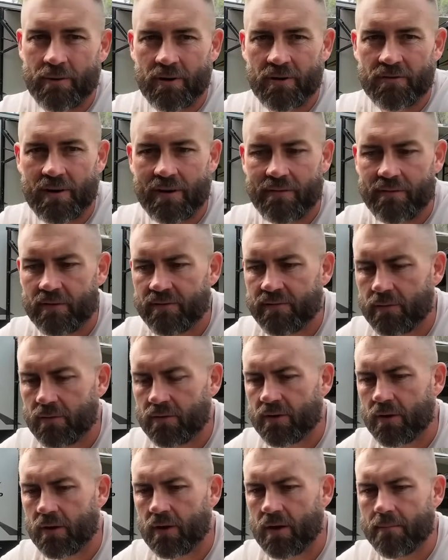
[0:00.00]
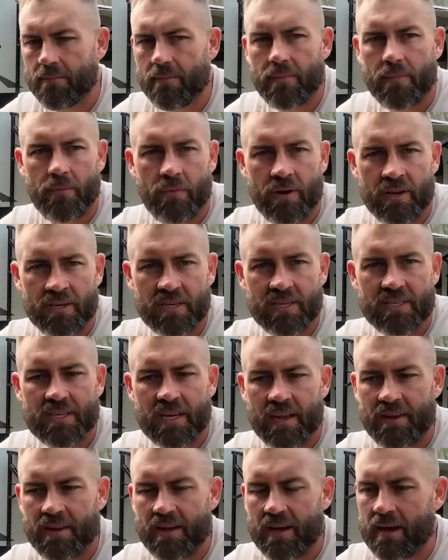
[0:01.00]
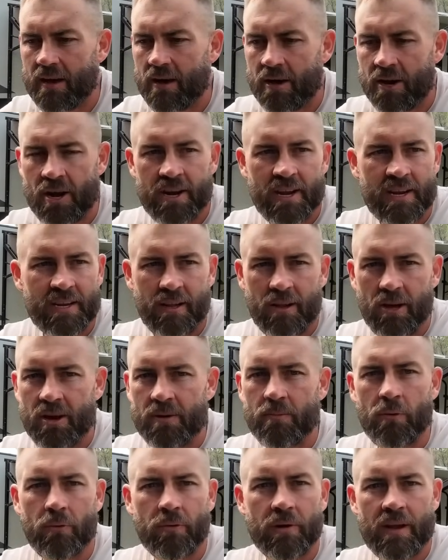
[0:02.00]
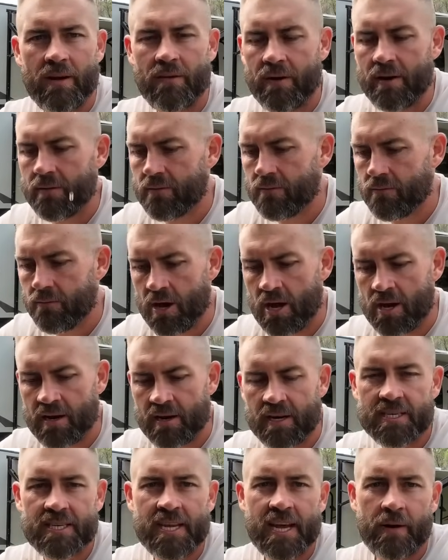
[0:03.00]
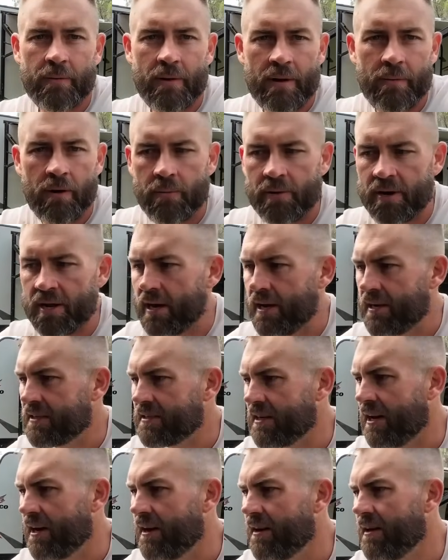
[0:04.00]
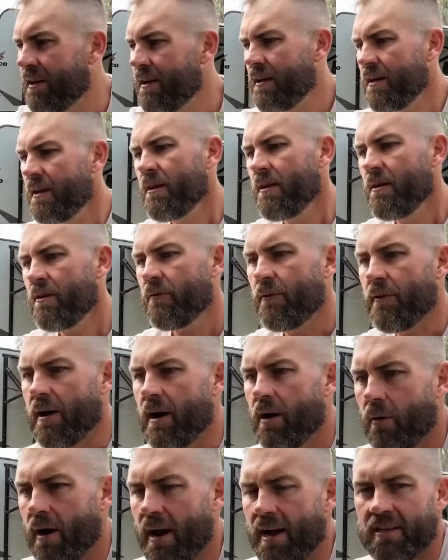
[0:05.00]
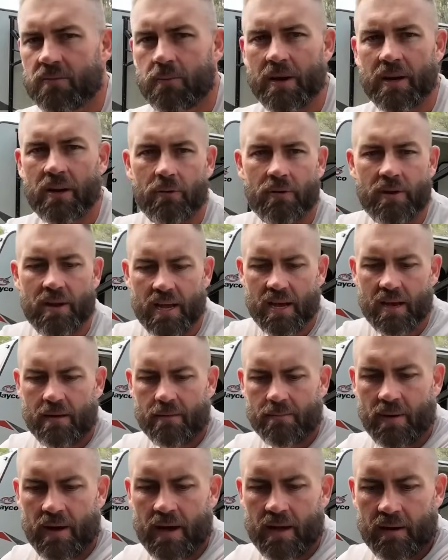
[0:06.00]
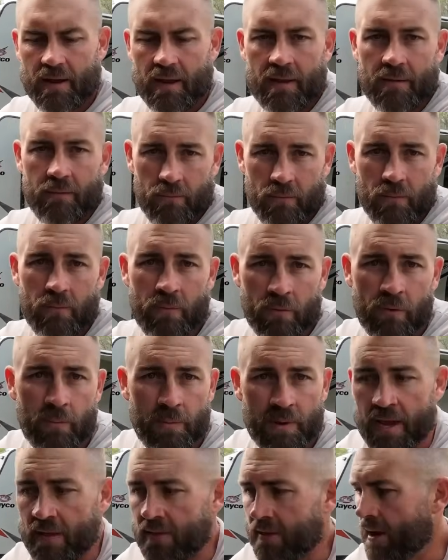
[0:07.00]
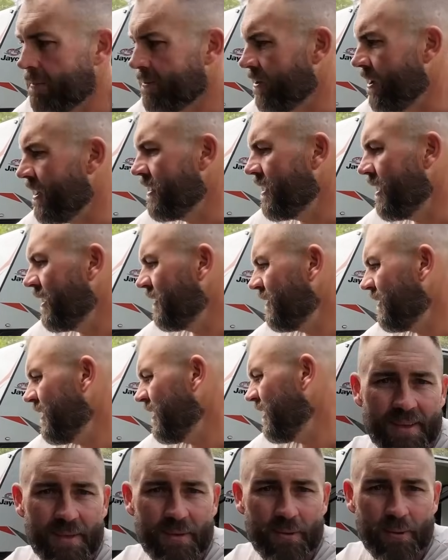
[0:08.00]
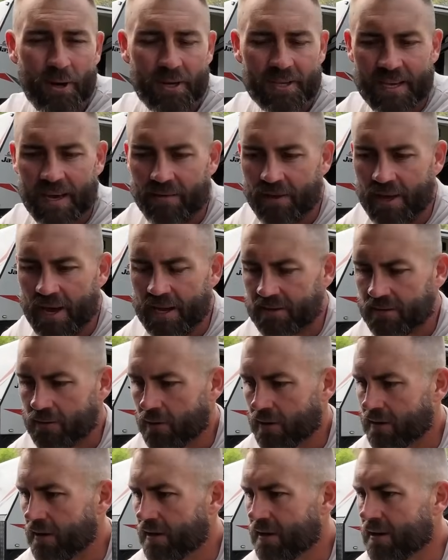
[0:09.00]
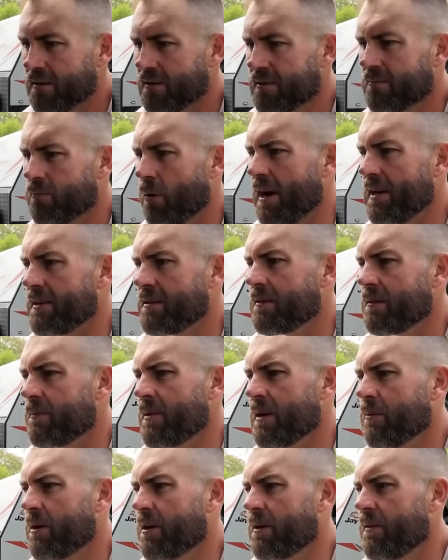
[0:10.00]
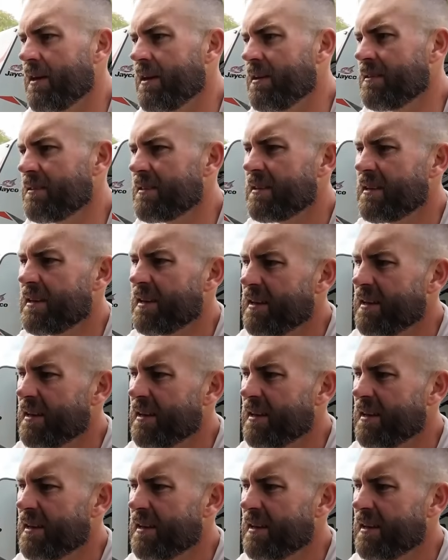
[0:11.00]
We're not travelling full time. We're just under. I don't need to load more gear in. We only need to take away what we need. So for our weights, we're good now, but we will be getting the upgrade done. Thought I'd cover that quickly because weights is a big one on these.